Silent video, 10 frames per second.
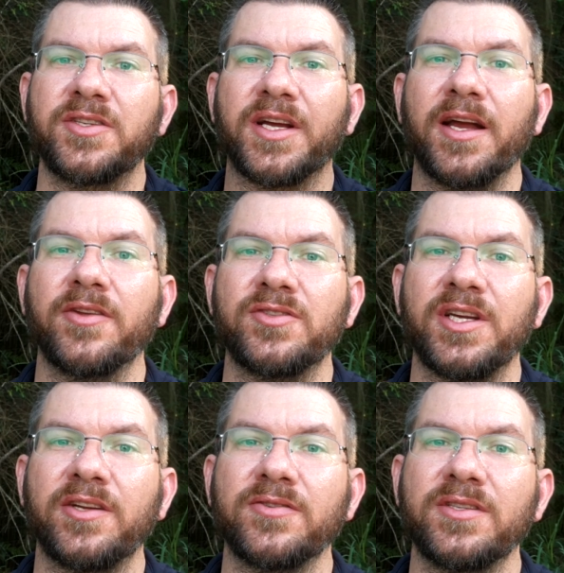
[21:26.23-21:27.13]
Check out those
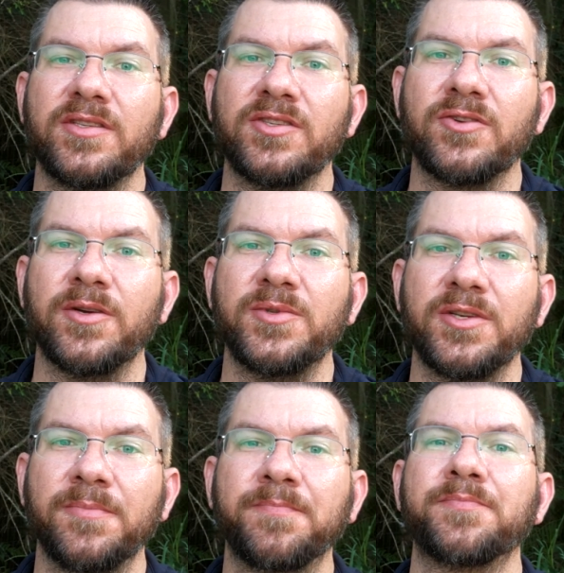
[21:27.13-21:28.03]
channels in the
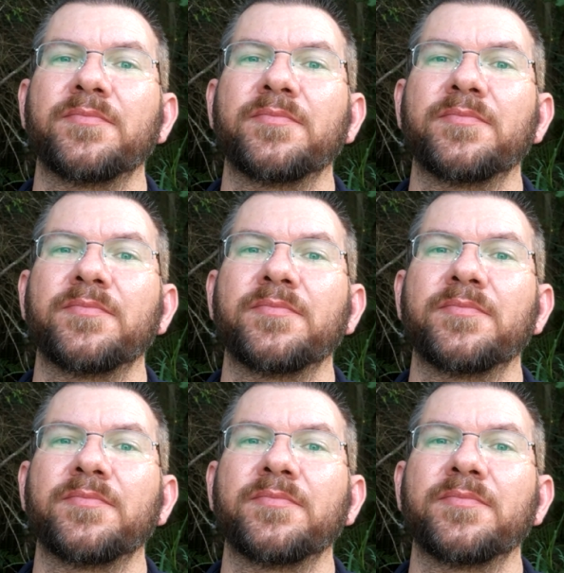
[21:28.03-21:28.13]
description.